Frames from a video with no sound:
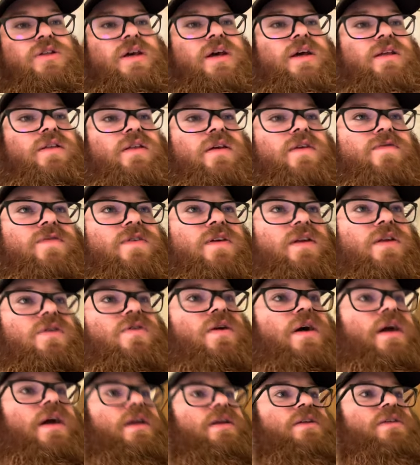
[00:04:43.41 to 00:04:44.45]
They had lived in the
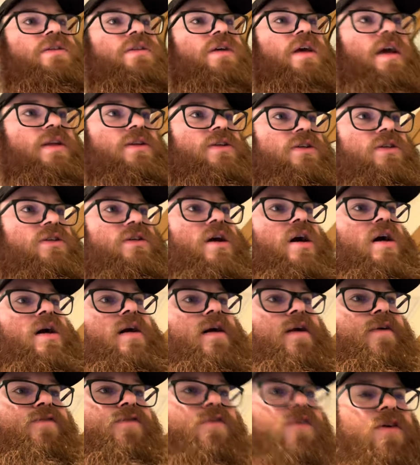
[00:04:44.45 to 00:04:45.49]
United States
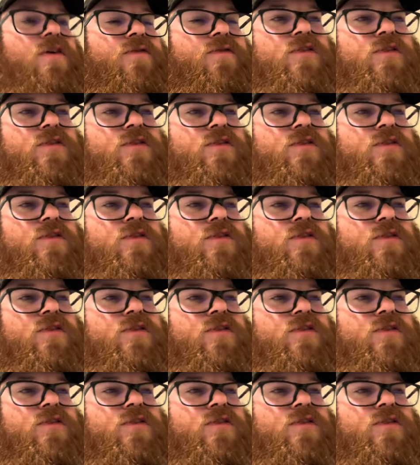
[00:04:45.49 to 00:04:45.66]
for